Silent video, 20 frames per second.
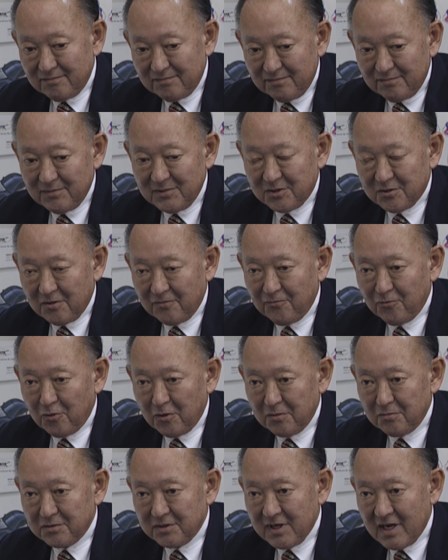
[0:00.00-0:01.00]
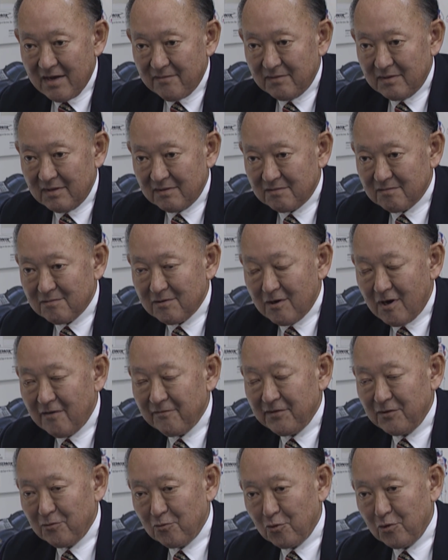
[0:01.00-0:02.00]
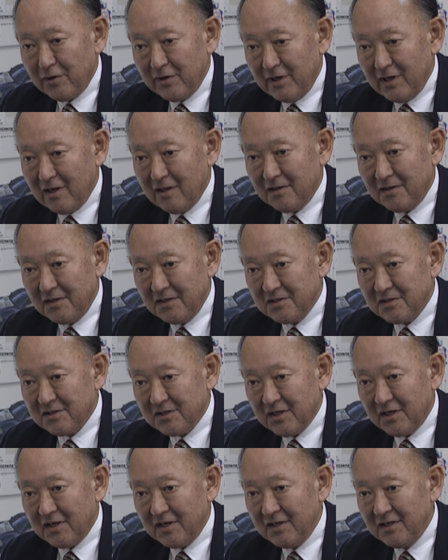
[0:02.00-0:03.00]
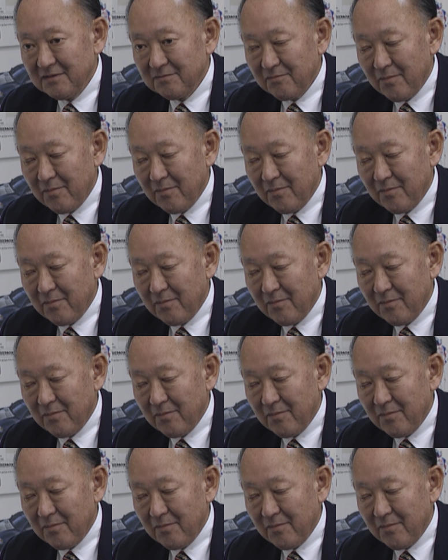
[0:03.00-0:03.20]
Mr. Ford was having a coffee royale in his study.